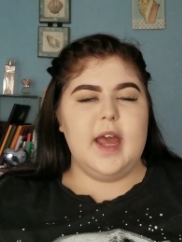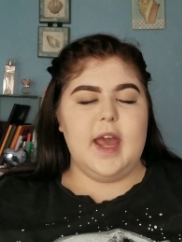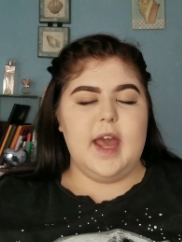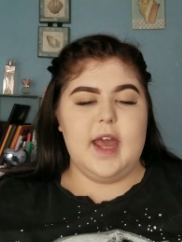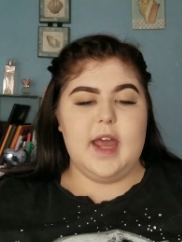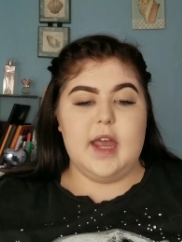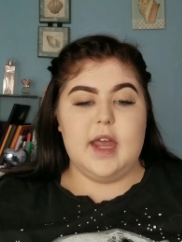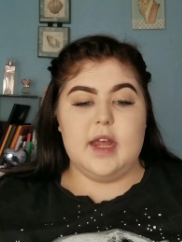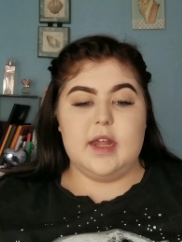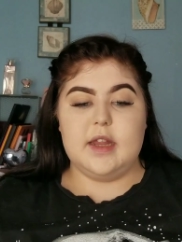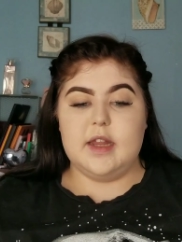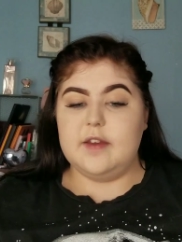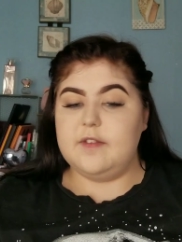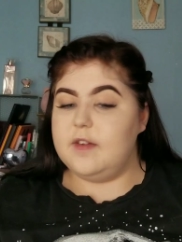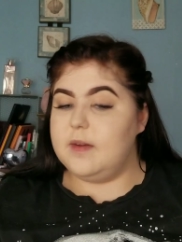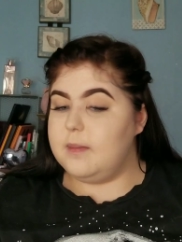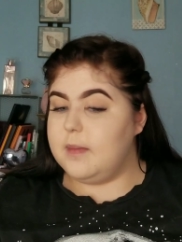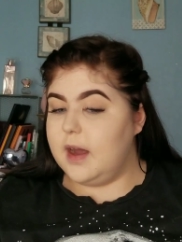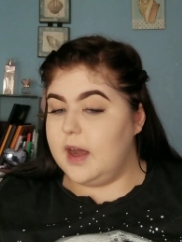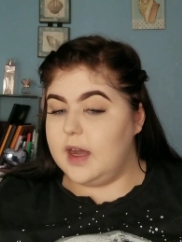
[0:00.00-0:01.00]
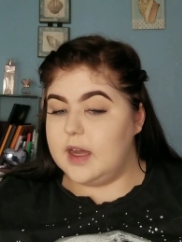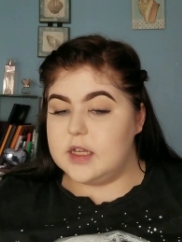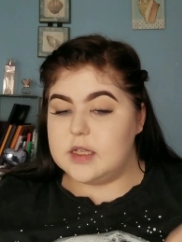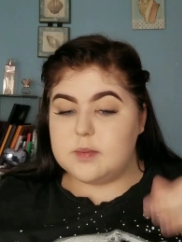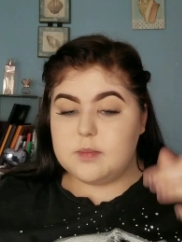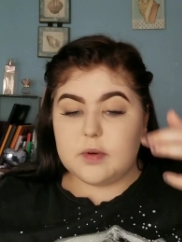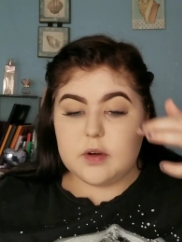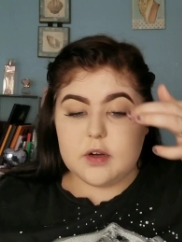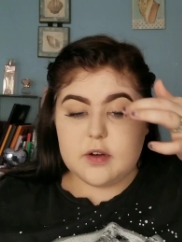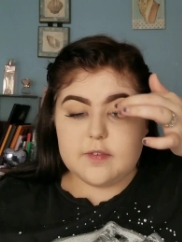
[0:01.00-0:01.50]
and they fit my eyes
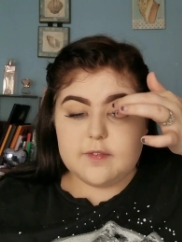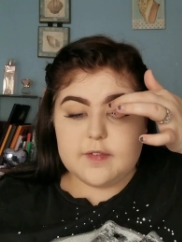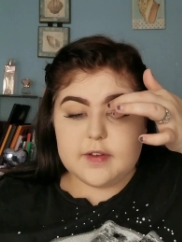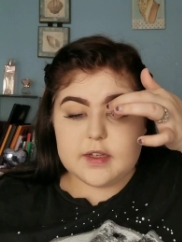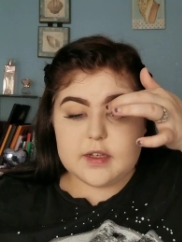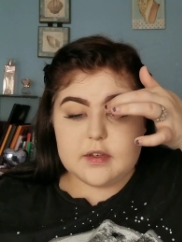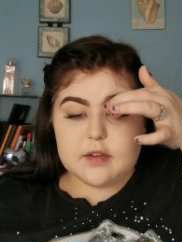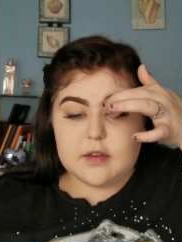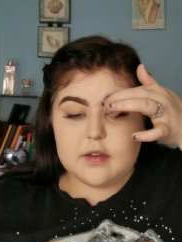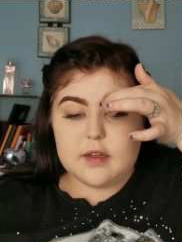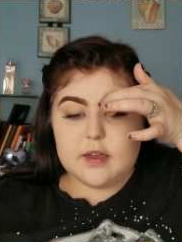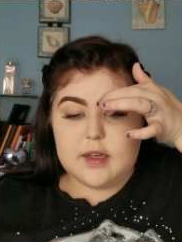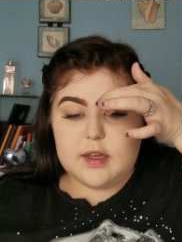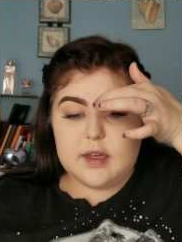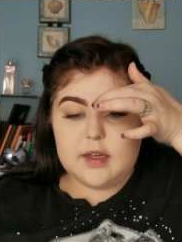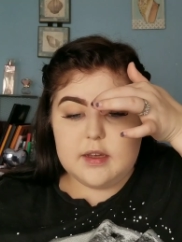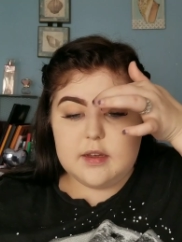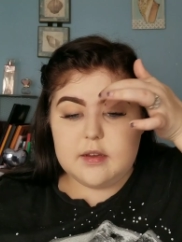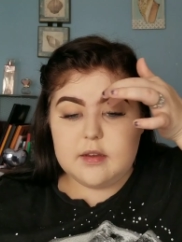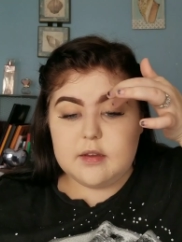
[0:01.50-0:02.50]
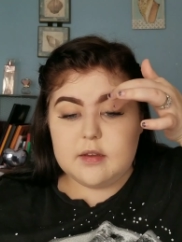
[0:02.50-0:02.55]
perfectly.